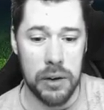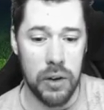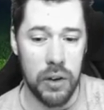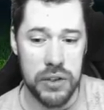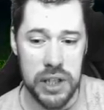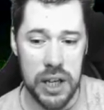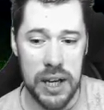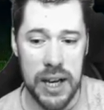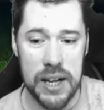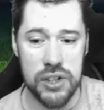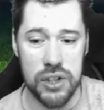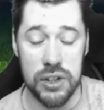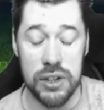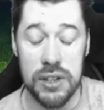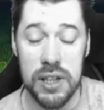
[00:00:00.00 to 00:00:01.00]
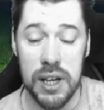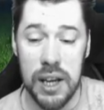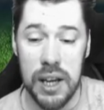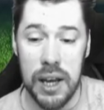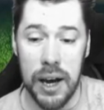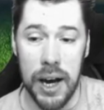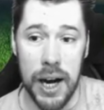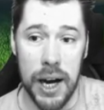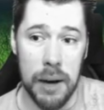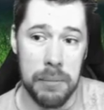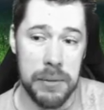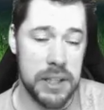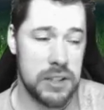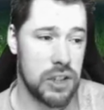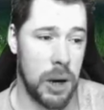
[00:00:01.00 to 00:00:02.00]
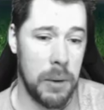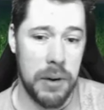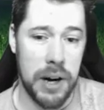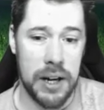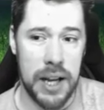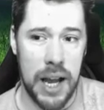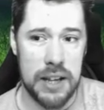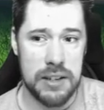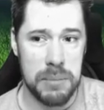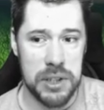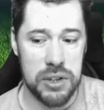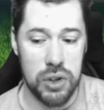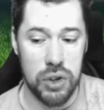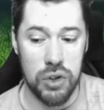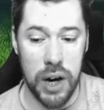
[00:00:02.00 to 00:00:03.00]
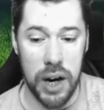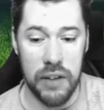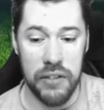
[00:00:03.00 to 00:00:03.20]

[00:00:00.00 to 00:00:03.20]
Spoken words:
Obviously, a legend. This time around, it hasn't been too great.